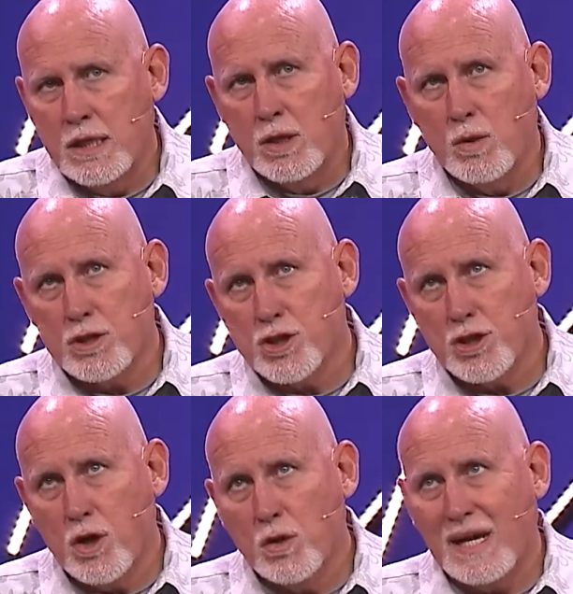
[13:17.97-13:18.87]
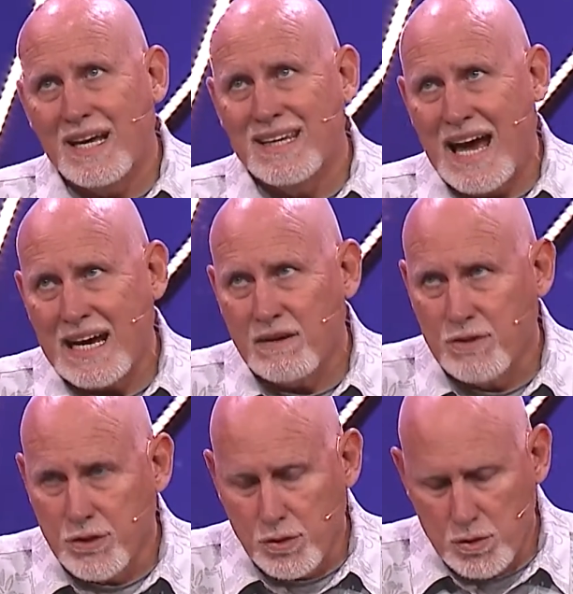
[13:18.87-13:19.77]
who has shown a lack of
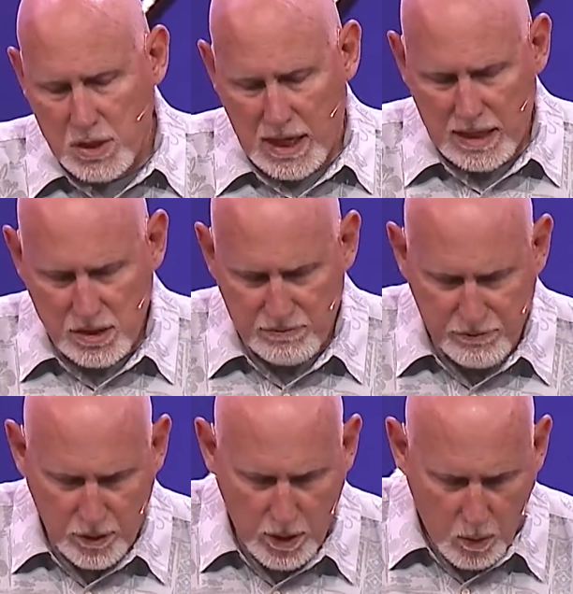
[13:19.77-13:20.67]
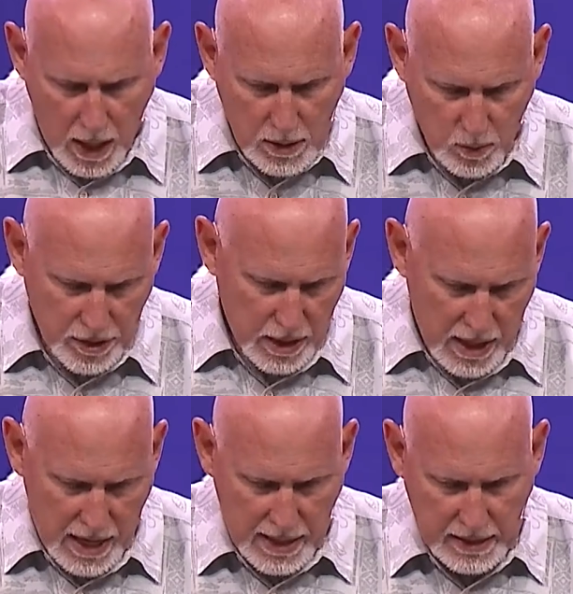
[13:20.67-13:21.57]
enthusiasm for their walk with
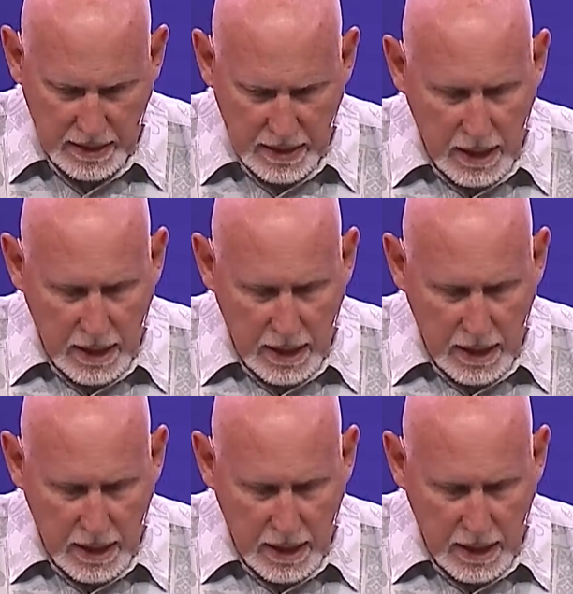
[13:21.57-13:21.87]
God,